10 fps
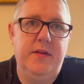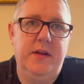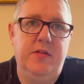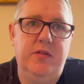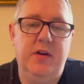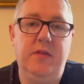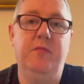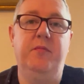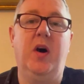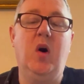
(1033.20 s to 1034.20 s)

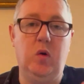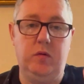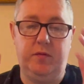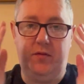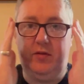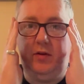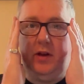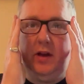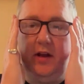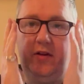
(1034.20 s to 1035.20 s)
involved
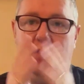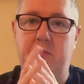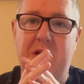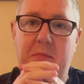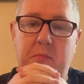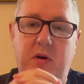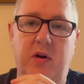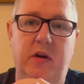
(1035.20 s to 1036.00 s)
as a member